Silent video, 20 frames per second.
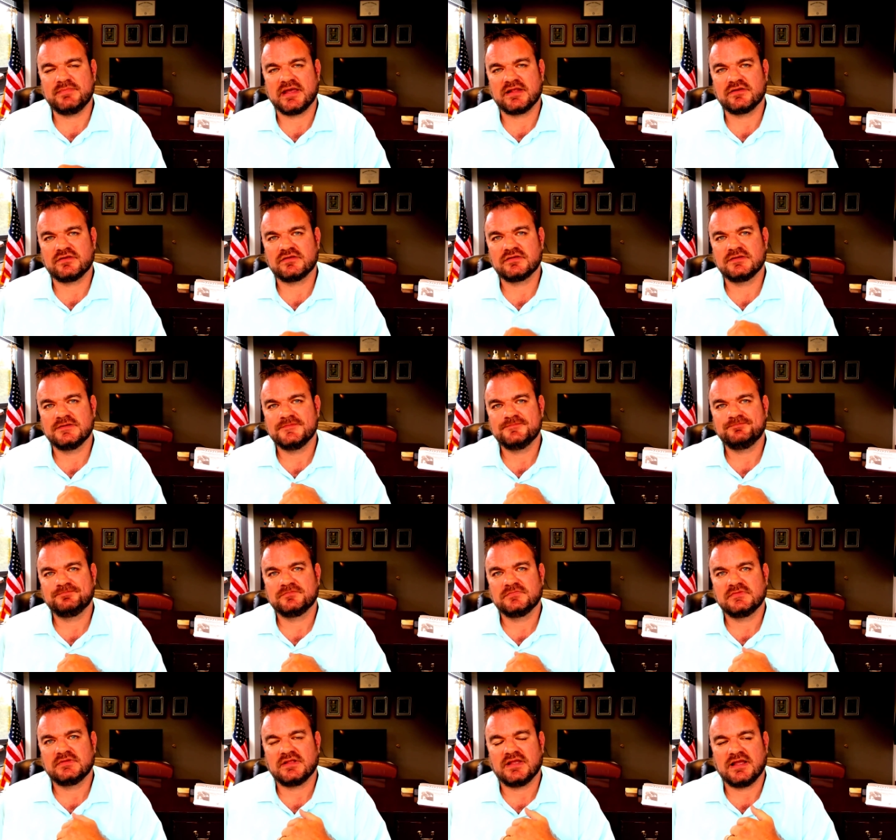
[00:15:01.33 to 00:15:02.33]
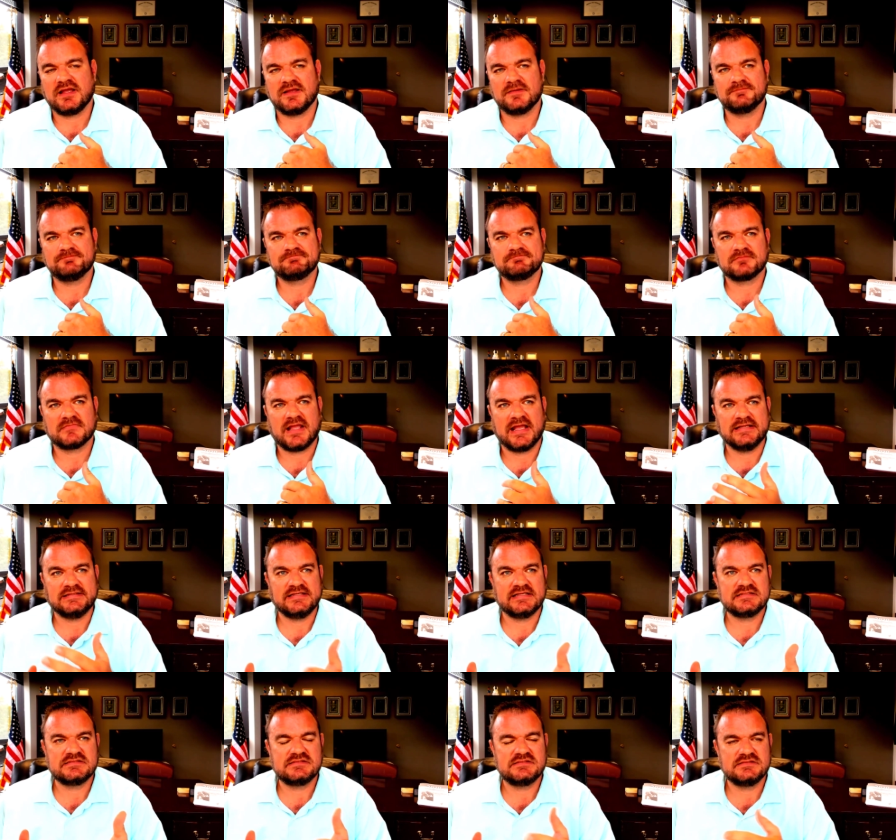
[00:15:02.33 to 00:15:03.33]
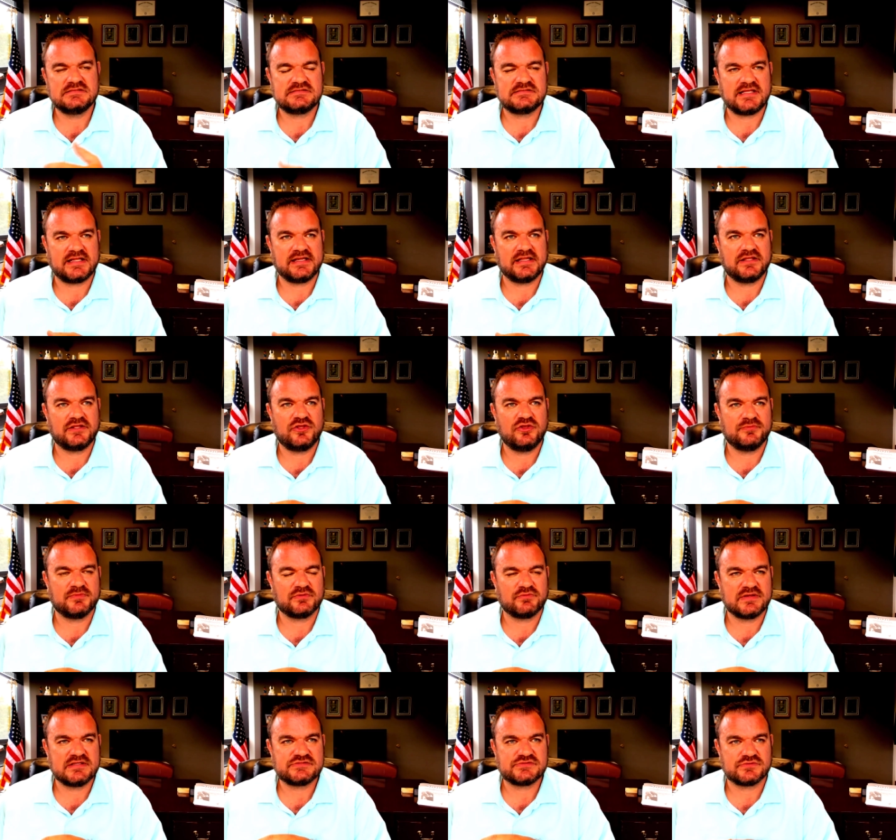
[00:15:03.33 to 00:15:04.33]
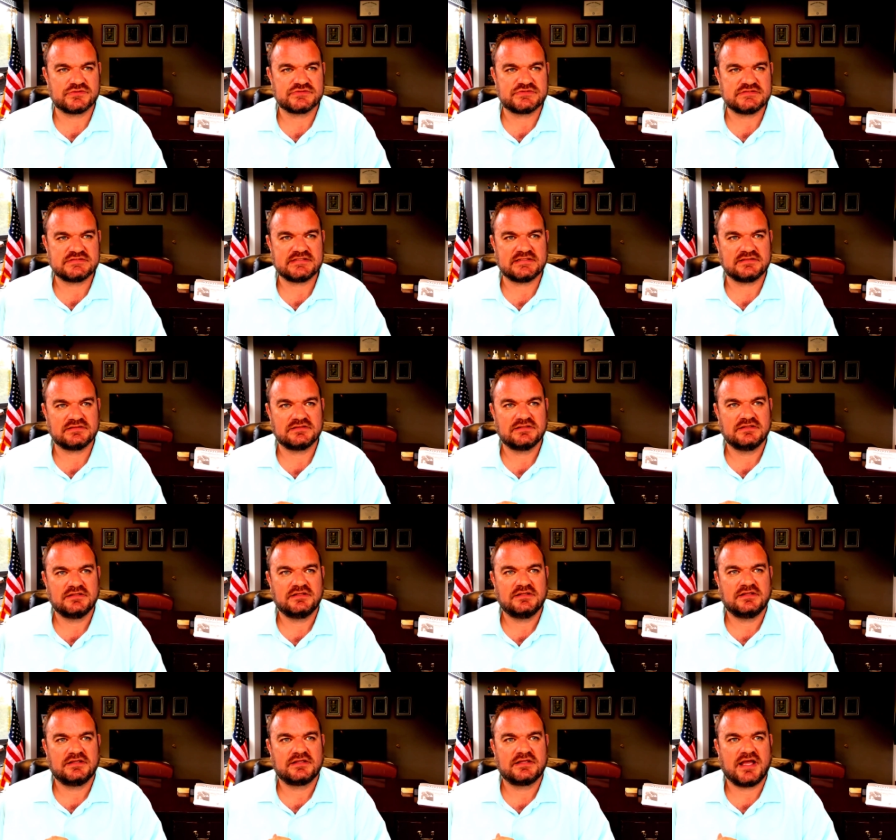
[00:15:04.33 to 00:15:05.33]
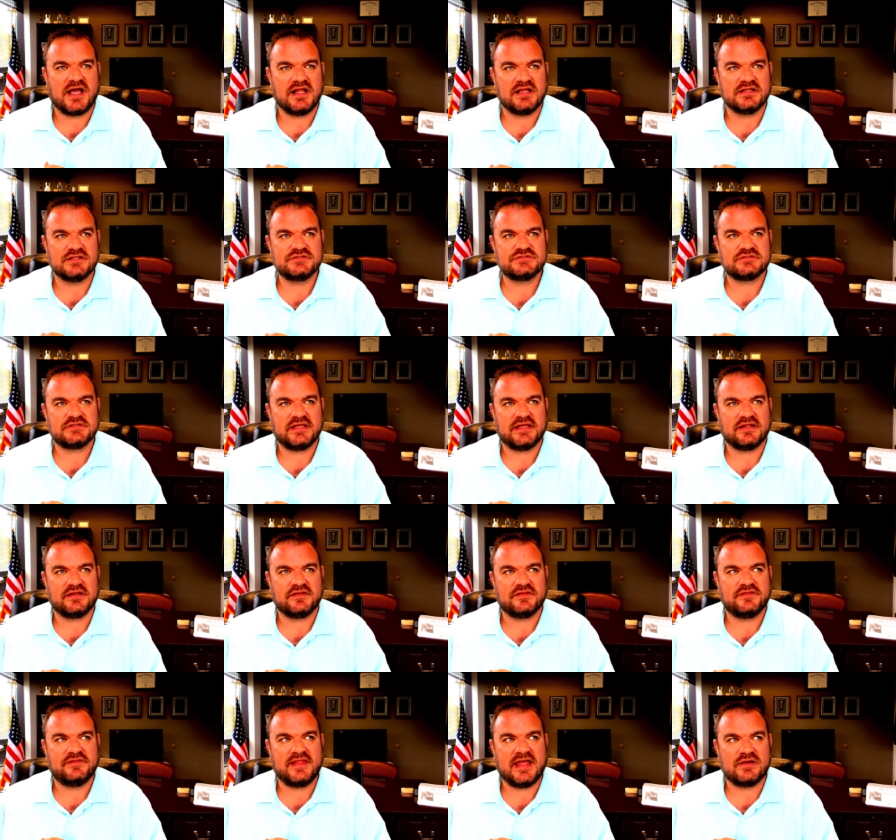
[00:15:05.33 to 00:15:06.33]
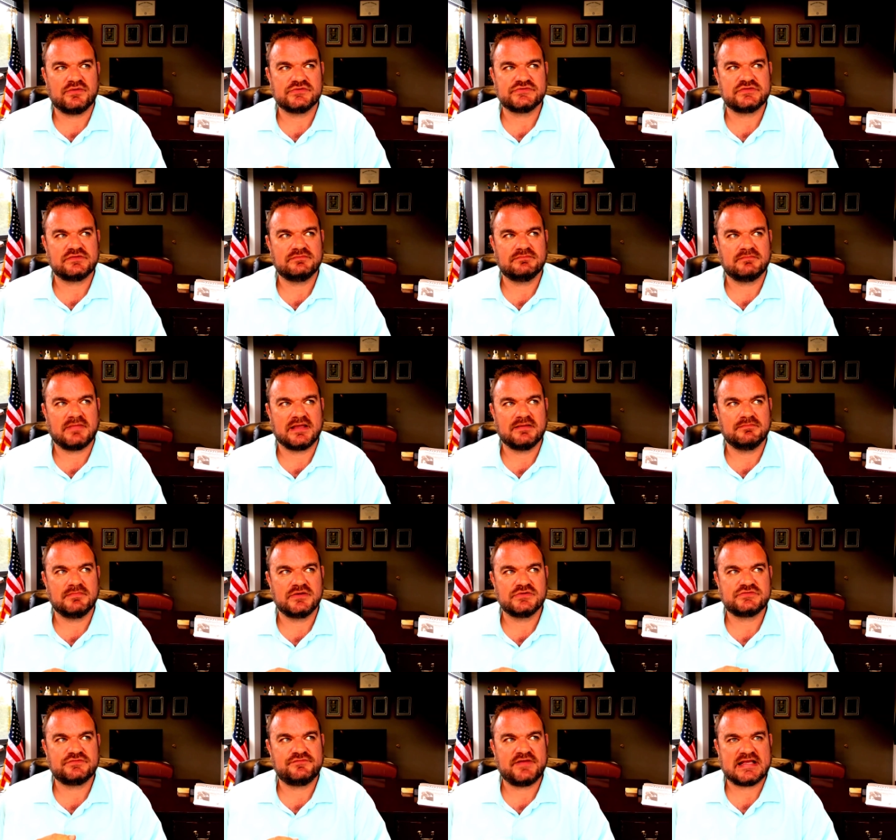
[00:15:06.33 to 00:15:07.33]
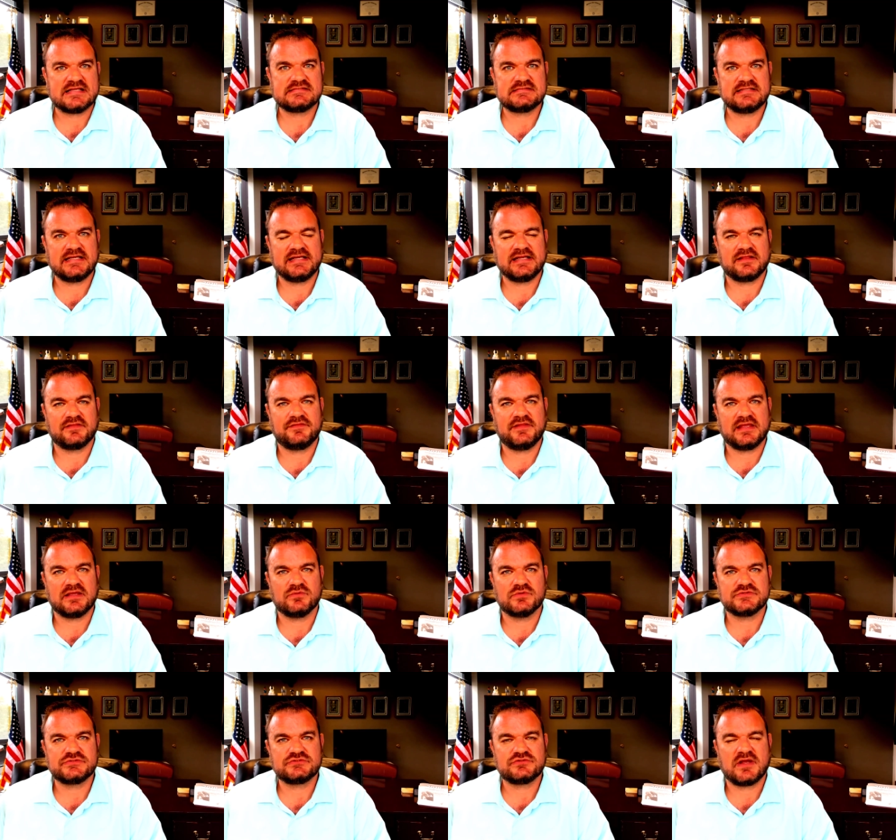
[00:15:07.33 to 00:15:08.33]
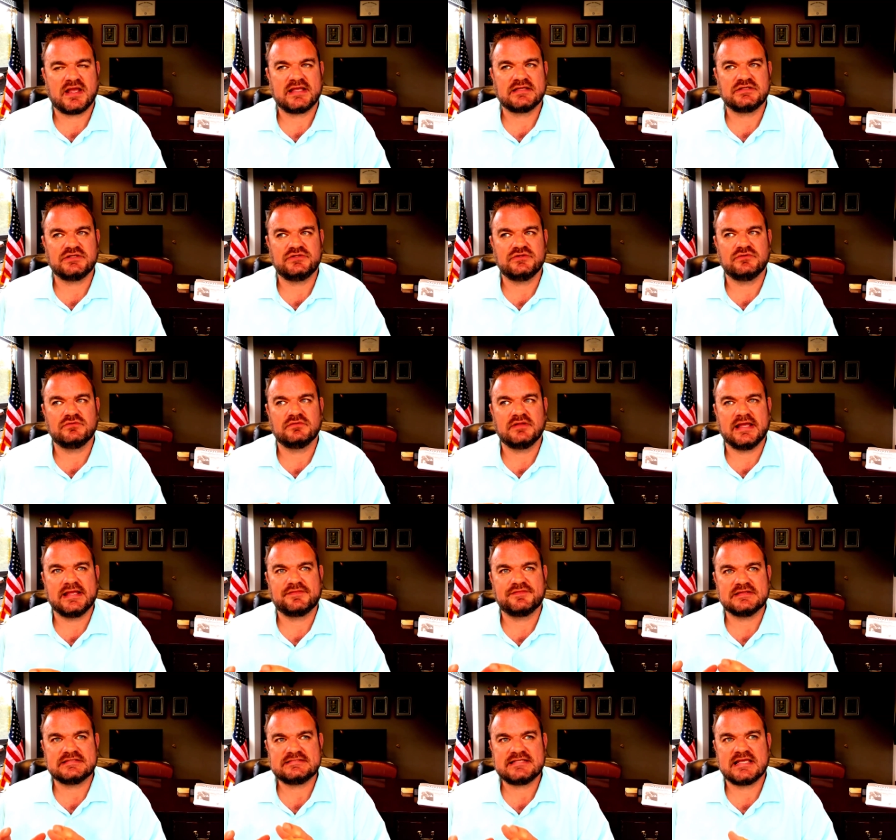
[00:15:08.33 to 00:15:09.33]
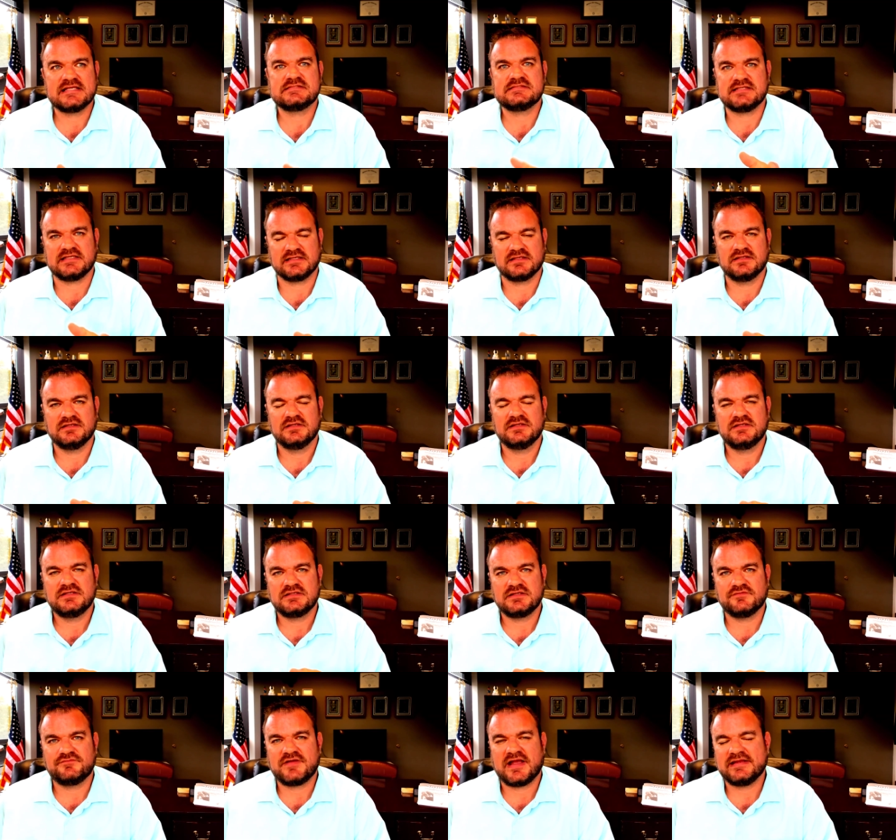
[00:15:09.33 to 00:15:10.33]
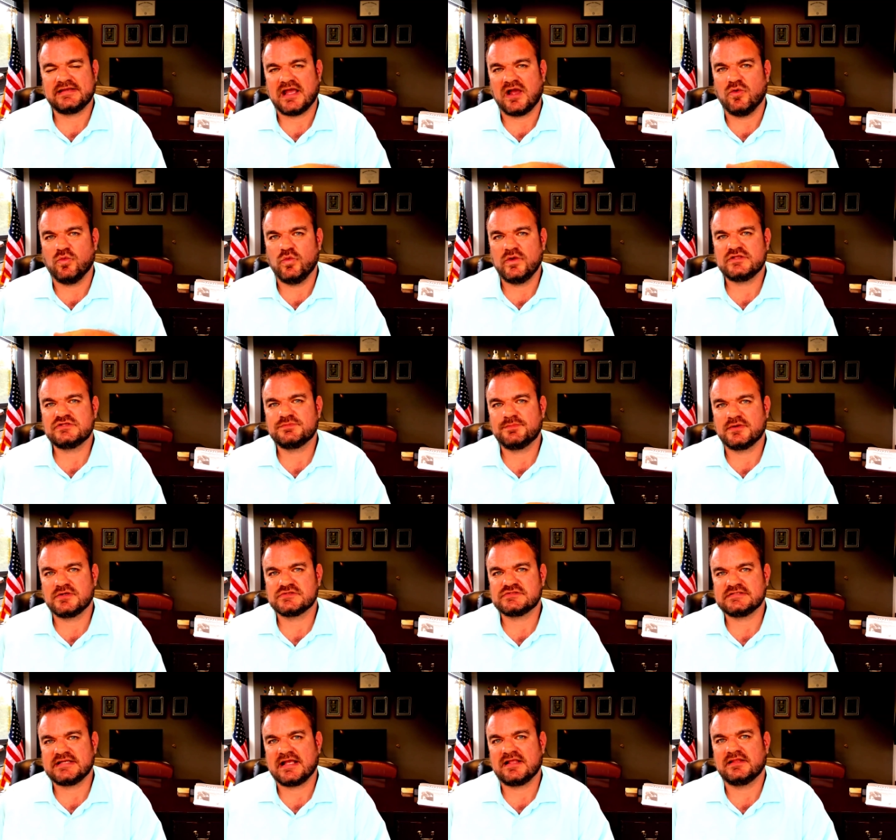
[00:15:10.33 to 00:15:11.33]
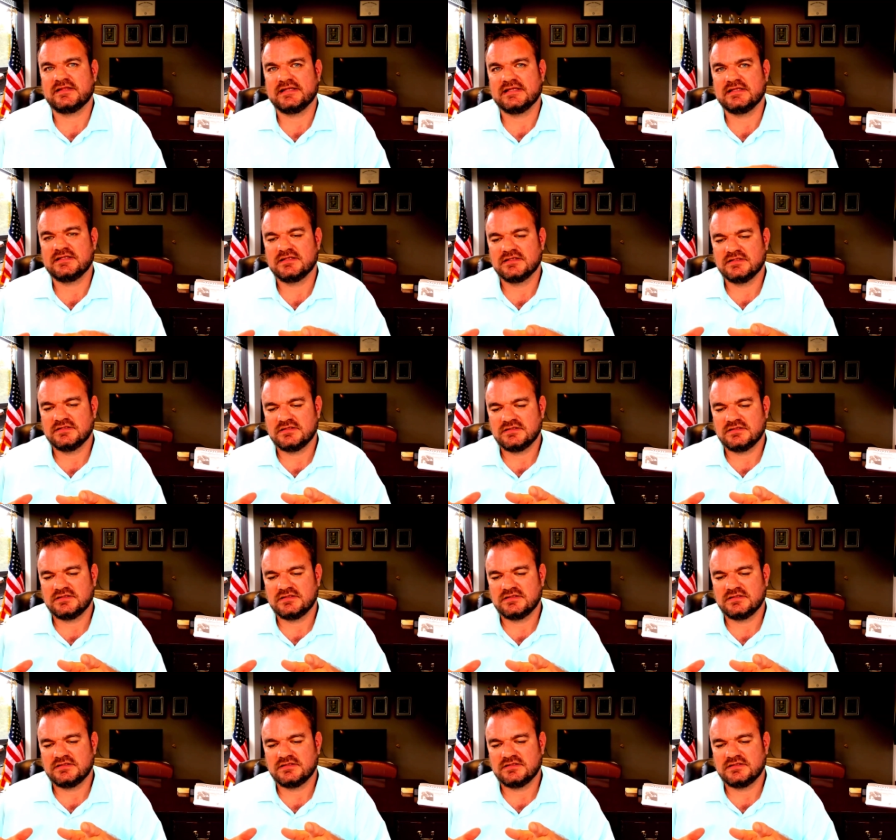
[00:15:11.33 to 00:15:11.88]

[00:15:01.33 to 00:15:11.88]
better. I did study human resources in college, and that was my most fascinating thing, was trying to do like the testing to find out which personality